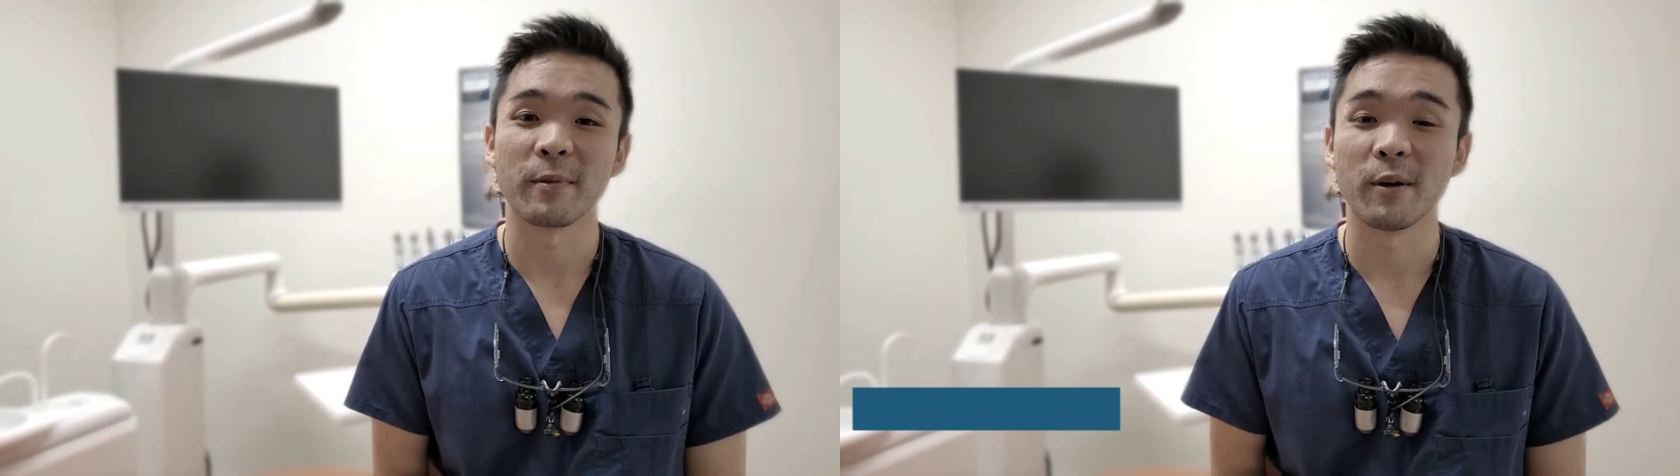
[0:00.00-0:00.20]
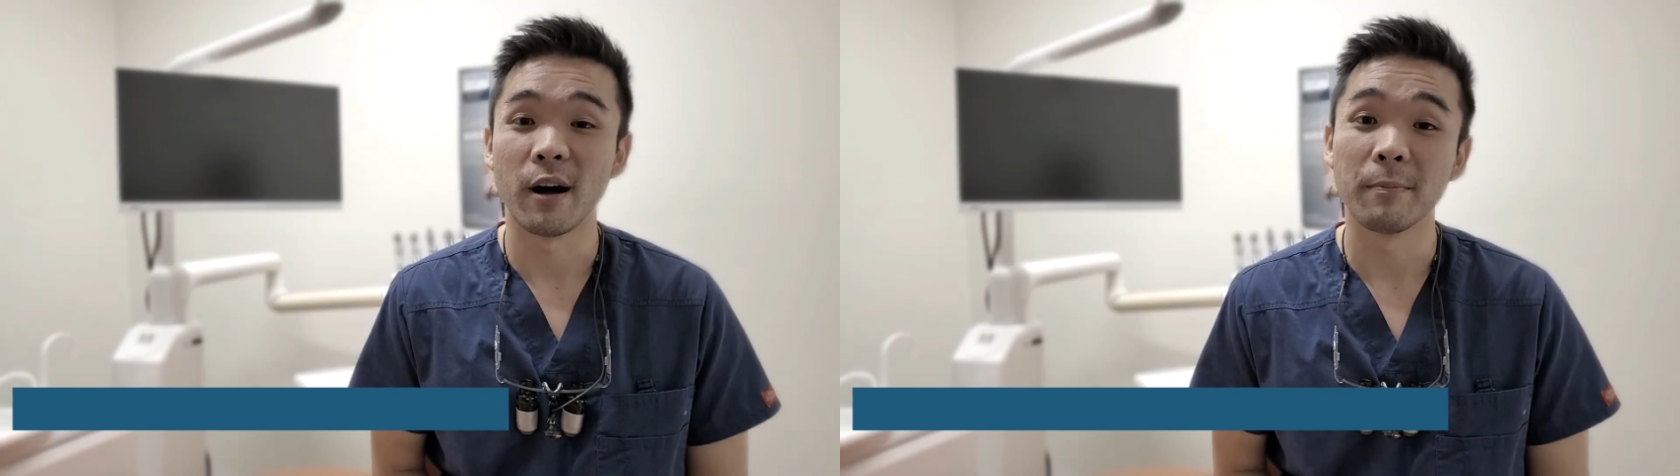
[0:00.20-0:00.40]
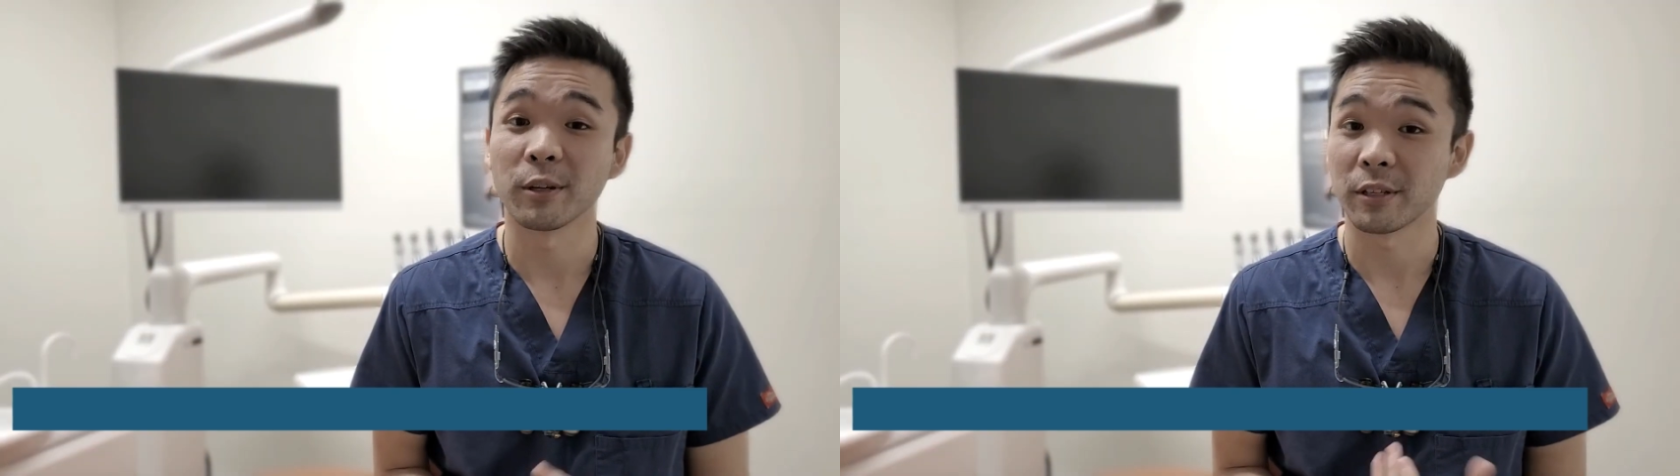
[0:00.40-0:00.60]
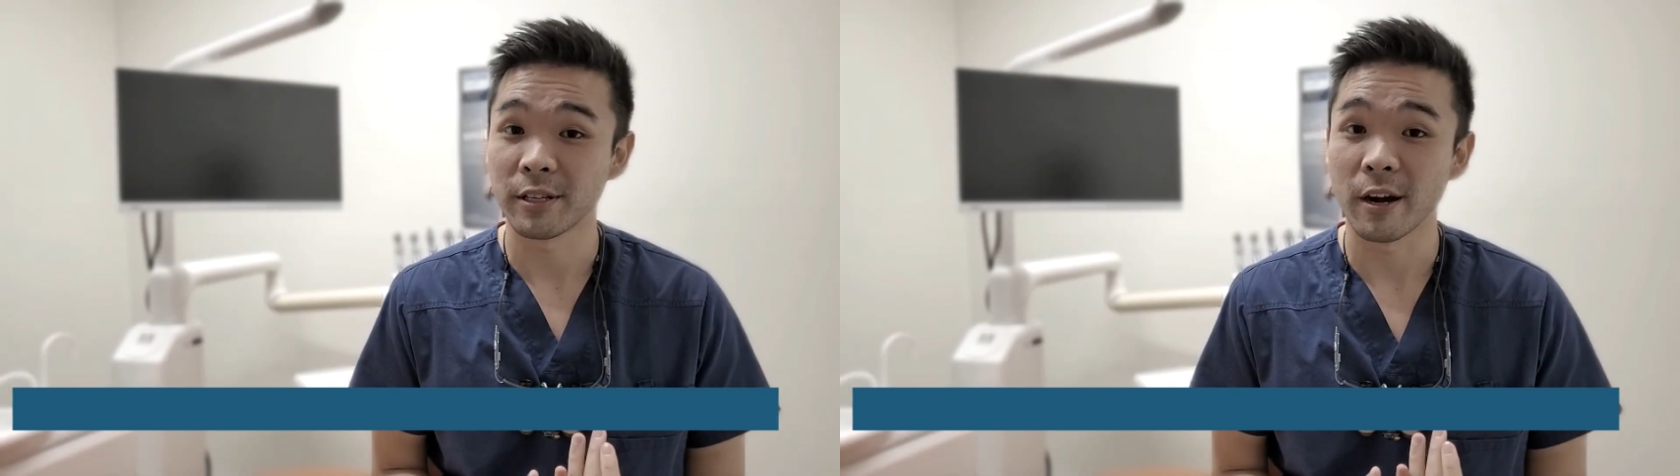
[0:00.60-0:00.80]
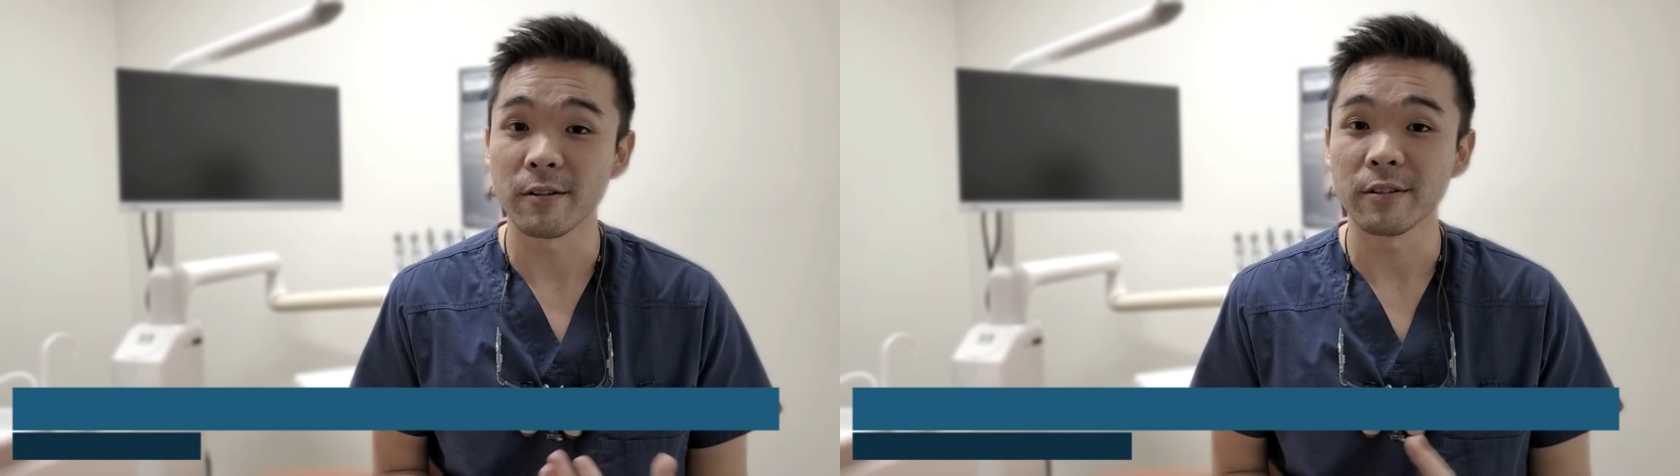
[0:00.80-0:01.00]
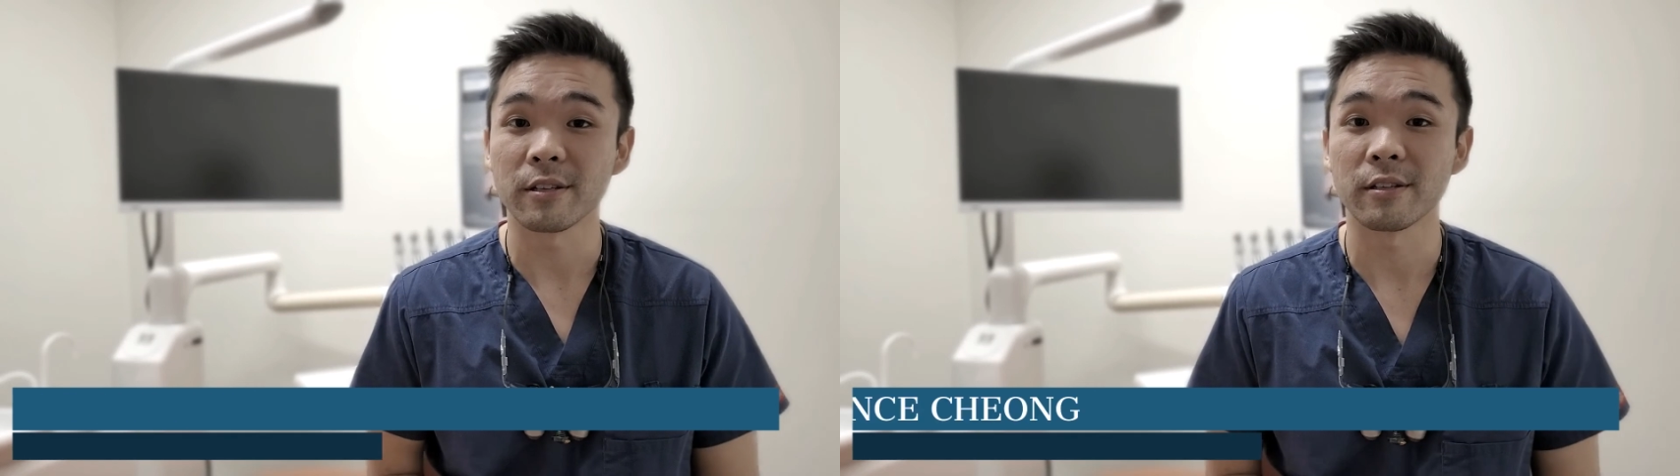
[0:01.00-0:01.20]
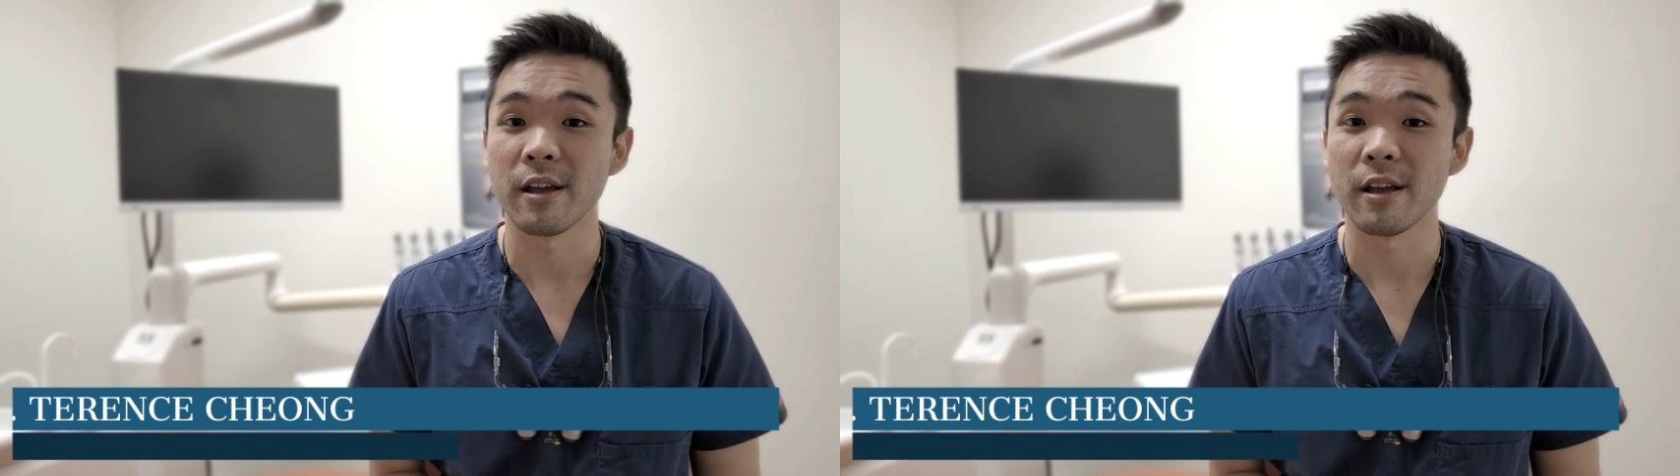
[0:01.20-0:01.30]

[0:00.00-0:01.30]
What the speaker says: I'm Dr. Terence,